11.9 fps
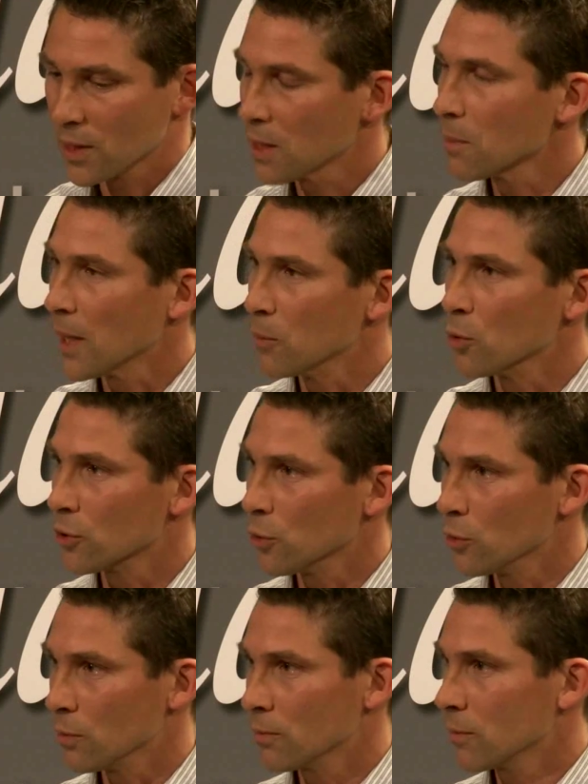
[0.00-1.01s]
send my book
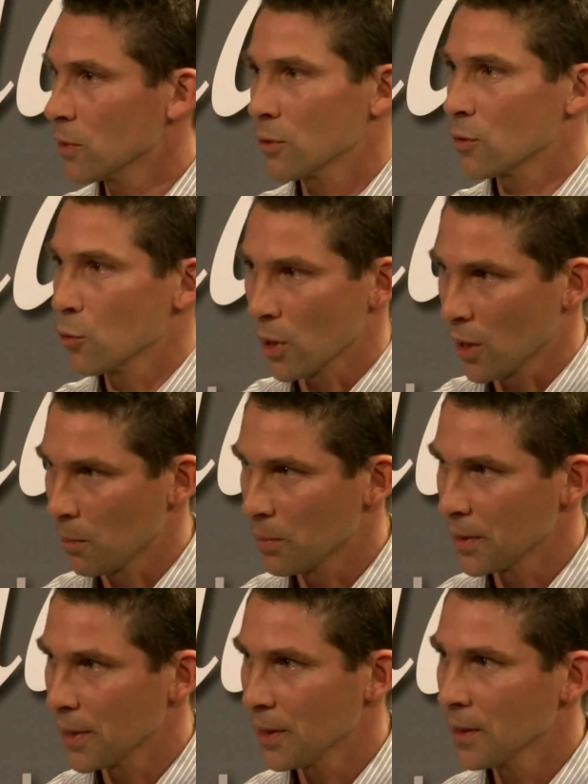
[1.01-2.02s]
to a
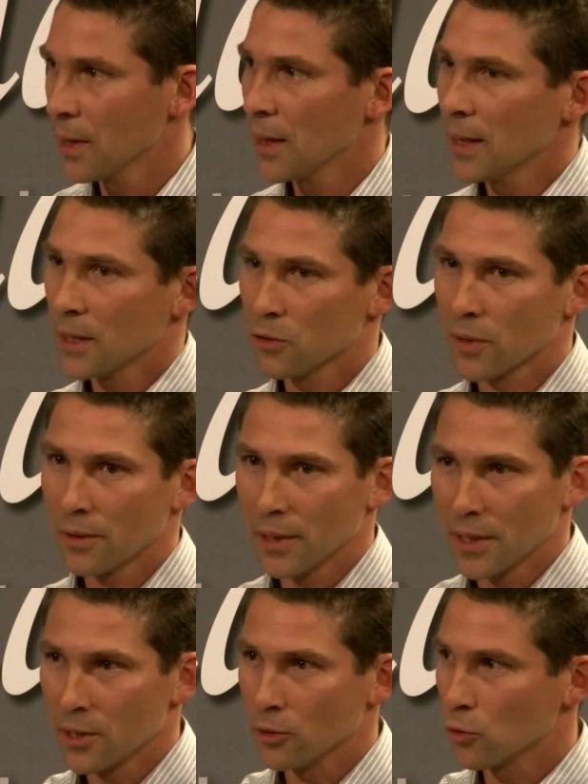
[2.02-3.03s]
company, it's
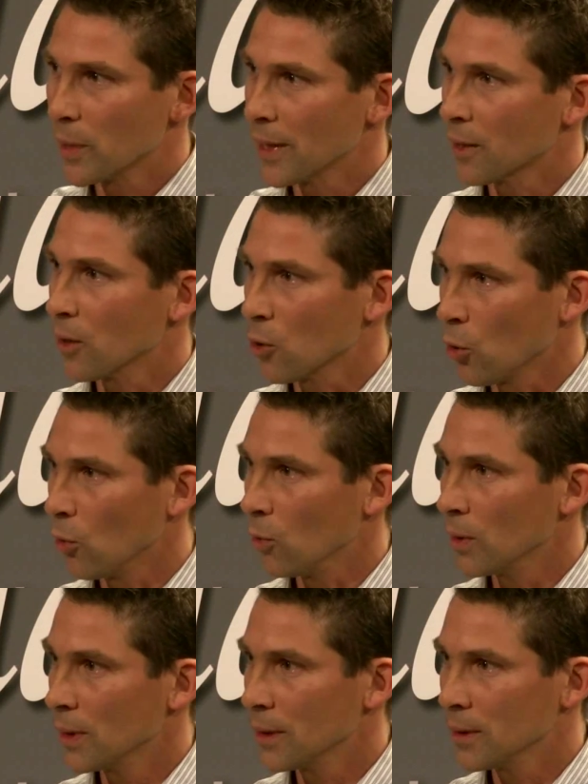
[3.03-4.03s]
very easy to make a
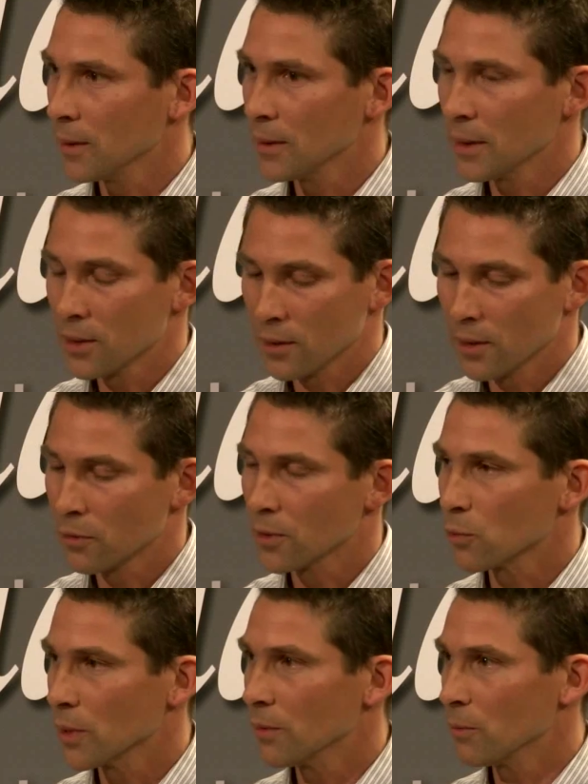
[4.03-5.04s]
call. It's a
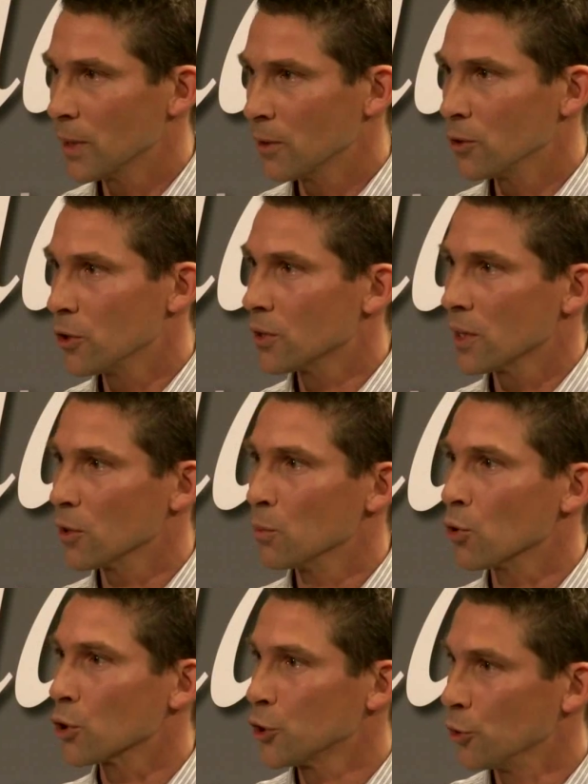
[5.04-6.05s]
difference when you just send a
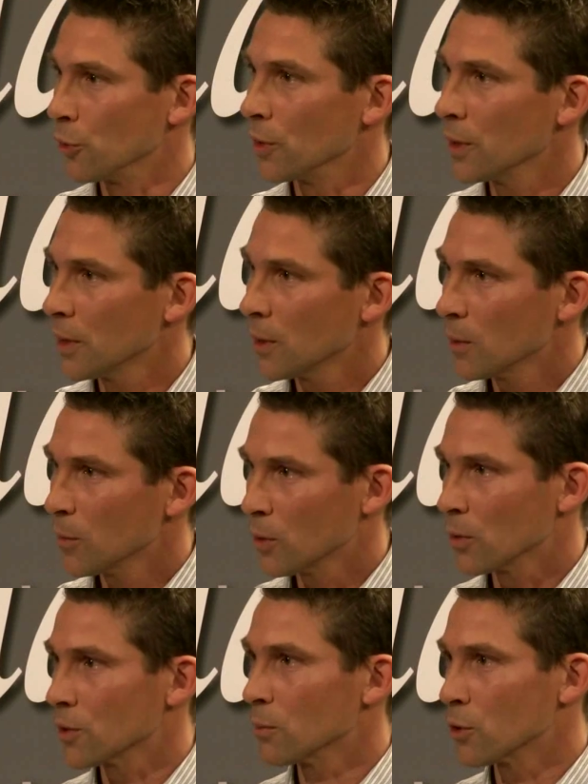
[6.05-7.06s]
brochure,
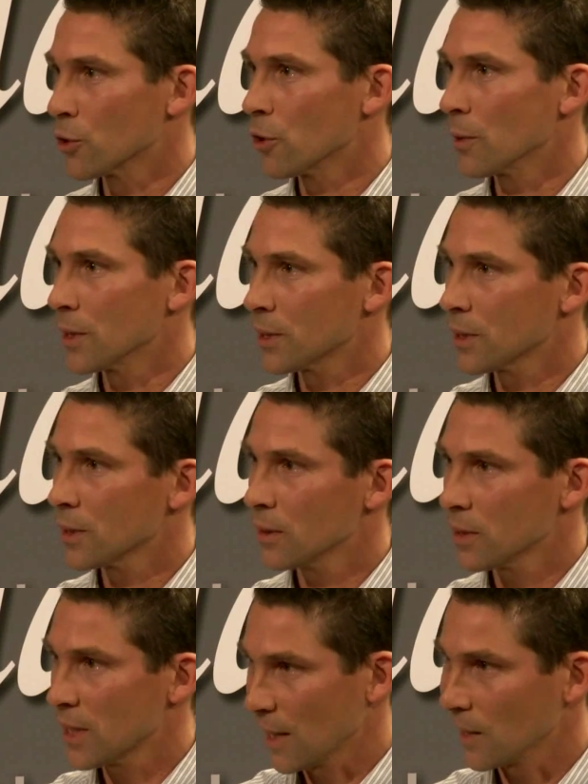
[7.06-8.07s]
because a brochure is
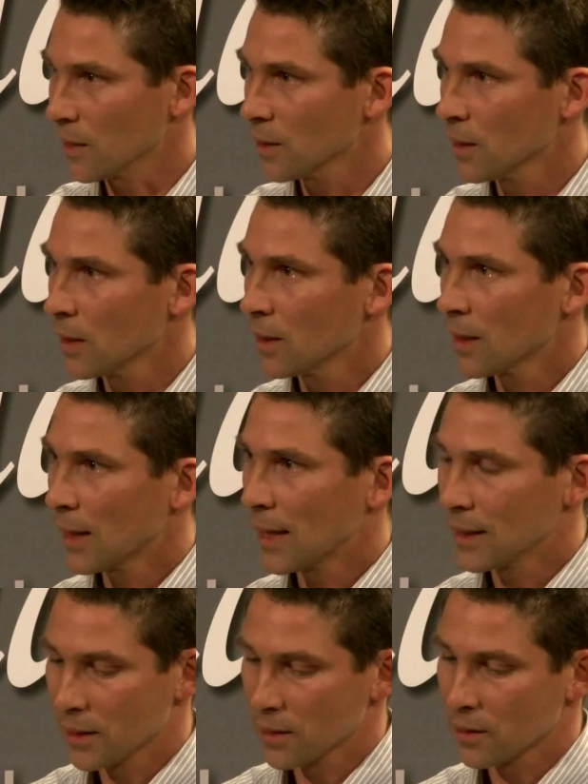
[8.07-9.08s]
selling
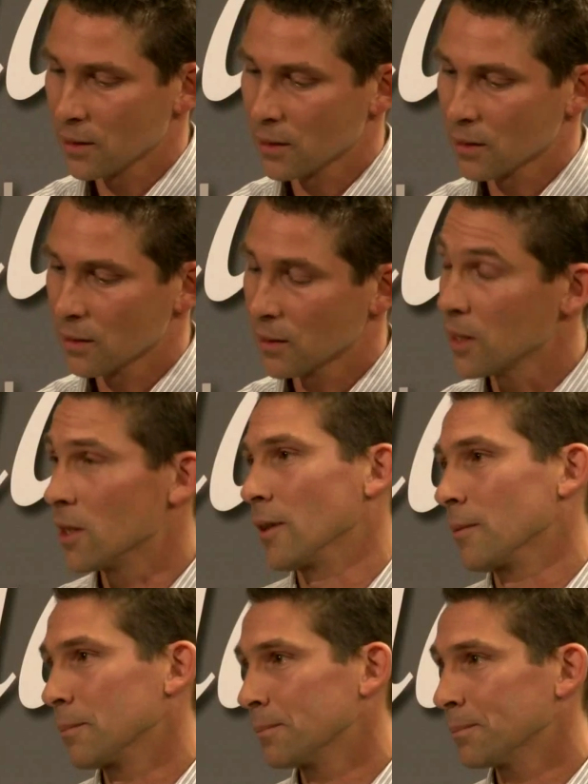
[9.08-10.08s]
and this is
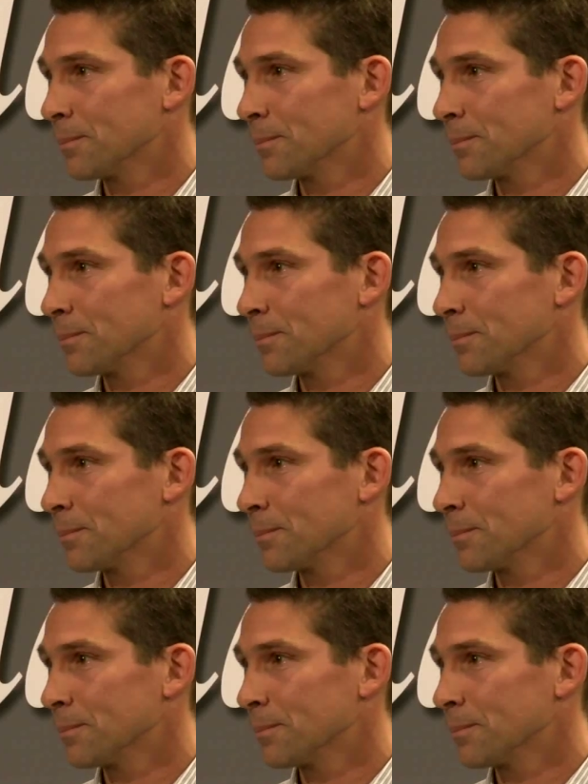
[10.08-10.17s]
teaching.